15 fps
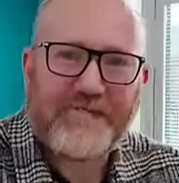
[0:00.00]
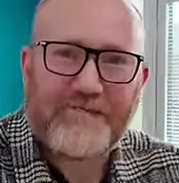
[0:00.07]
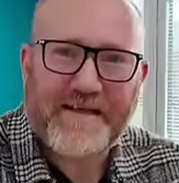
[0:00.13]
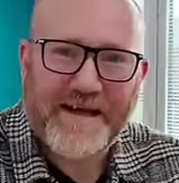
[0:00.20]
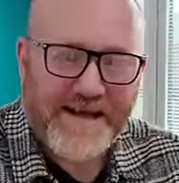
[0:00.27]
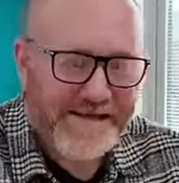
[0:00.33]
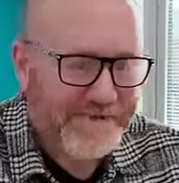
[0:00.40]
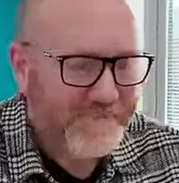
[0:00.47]
of
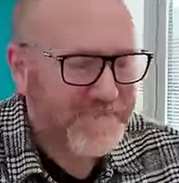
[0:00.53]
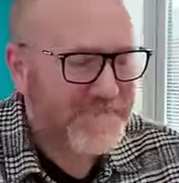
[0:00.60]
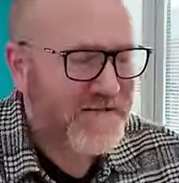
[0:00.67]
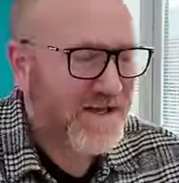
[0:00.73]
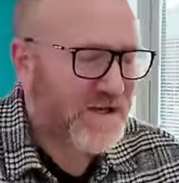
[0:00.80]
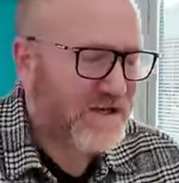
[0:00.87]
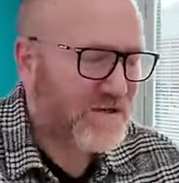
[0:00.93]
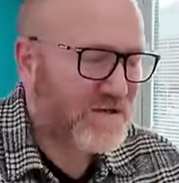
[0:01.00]
pea
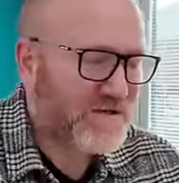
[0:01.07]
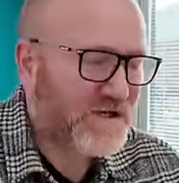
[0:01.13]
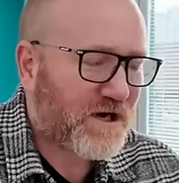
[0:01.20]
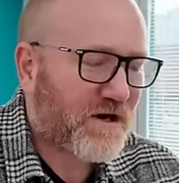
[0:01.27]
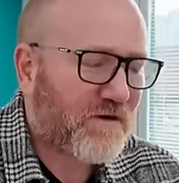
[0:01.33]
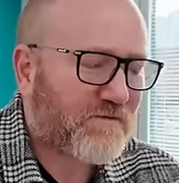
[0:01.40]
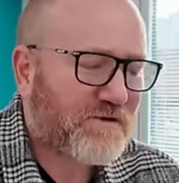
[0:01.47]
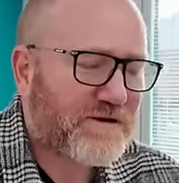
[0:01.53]
called
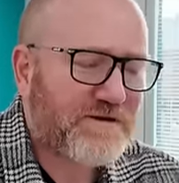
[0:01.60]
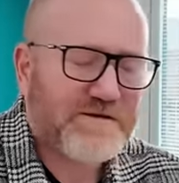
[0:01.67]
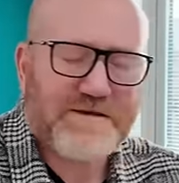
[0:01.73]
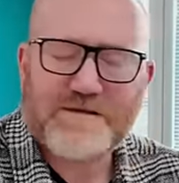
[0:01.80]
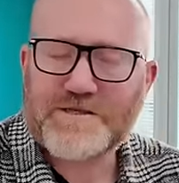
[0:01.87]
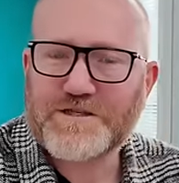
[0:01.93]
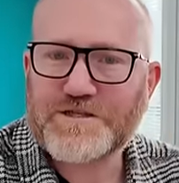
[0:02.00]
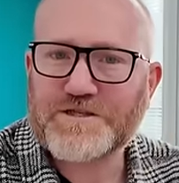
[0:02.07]
Oregon
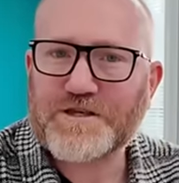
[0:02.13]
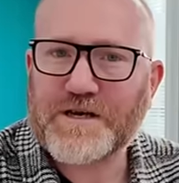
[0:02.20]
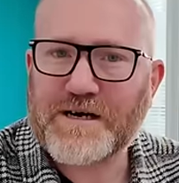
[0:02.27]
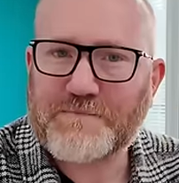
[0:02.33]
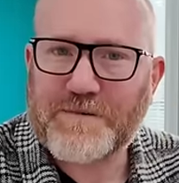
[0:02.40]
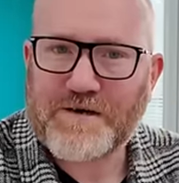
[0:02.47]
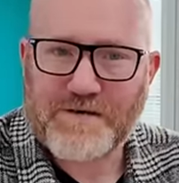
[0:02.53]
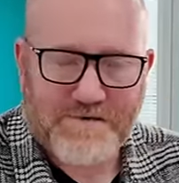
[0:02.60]
Sugar
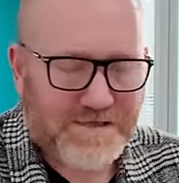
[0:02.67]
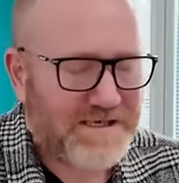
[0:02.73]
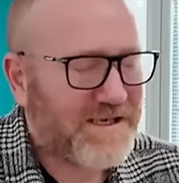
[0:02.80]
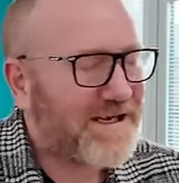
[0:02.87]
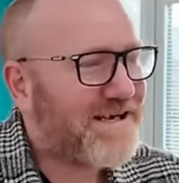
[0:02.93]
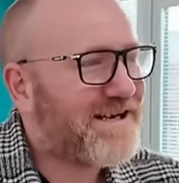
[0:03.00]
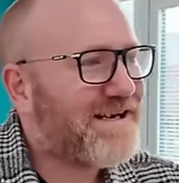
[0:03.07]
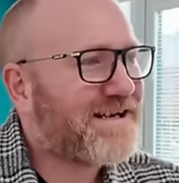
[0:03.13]
Pod.
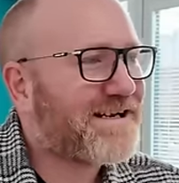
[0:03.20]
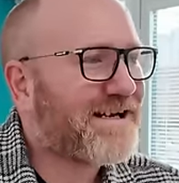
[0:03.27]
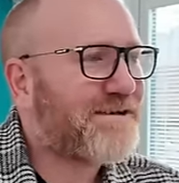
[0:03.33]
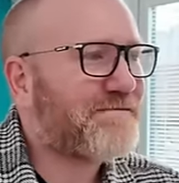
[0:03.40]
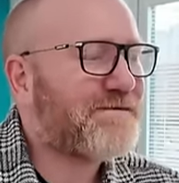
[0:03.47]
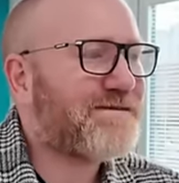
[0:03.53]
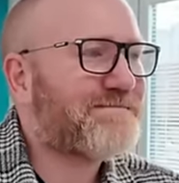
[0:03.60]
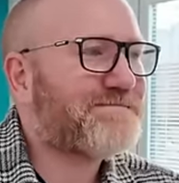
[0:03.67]

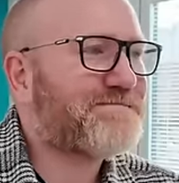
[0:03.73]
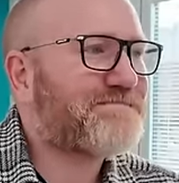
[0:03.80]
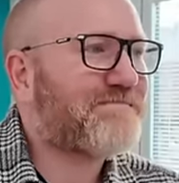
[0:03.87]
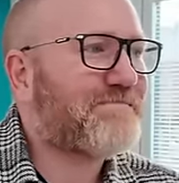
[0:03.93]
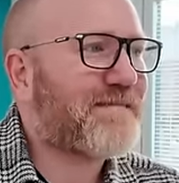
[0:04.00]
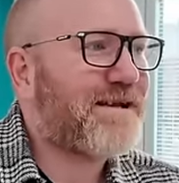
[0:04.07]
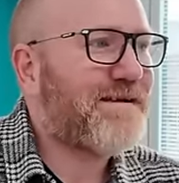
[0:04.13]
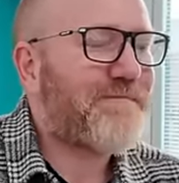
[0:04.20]
Now,
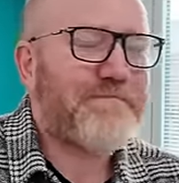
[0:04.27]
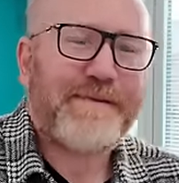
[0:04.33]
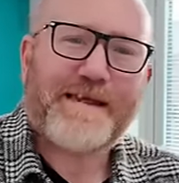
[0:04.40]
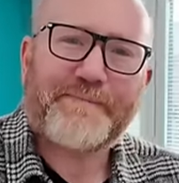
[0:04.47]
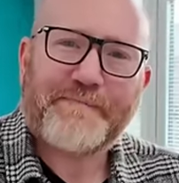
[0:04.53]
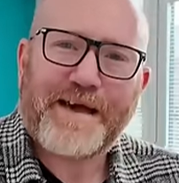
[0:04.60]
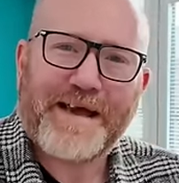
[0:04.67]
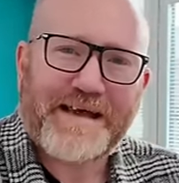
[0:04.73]

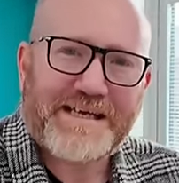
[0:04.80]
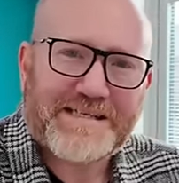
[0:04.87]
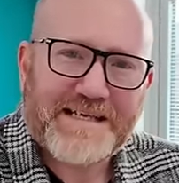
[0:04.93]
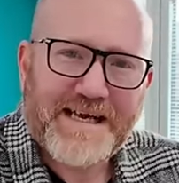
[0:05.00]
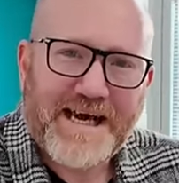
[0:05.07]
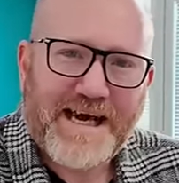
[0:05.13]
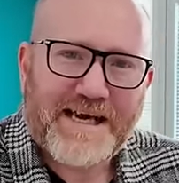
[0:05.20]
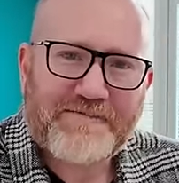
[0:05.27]
me and peas
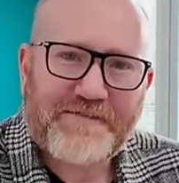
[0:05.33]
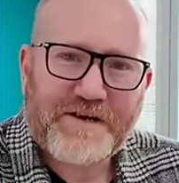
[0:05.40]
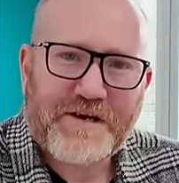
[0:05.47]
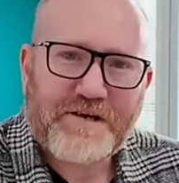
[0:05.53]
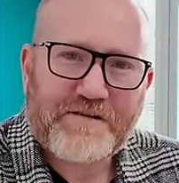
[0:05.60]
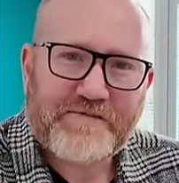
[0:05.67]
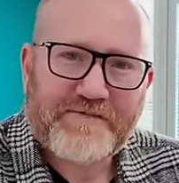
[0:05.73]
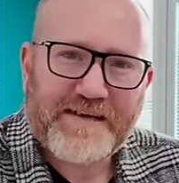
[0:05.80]
have a
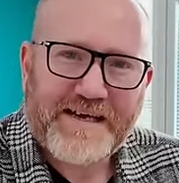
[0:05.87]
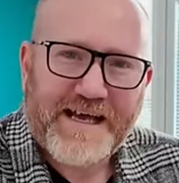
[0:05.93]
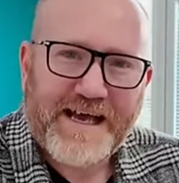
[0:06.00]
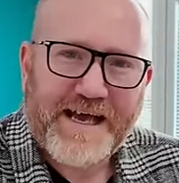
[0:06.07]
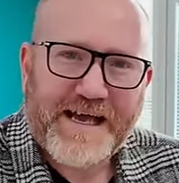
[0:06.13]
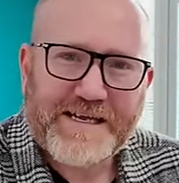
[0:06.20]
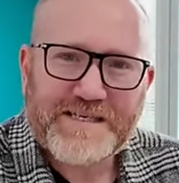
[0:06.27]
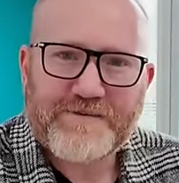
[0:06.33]

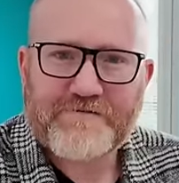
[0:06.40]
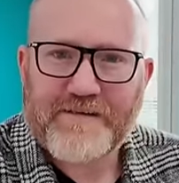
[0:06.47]
love-hate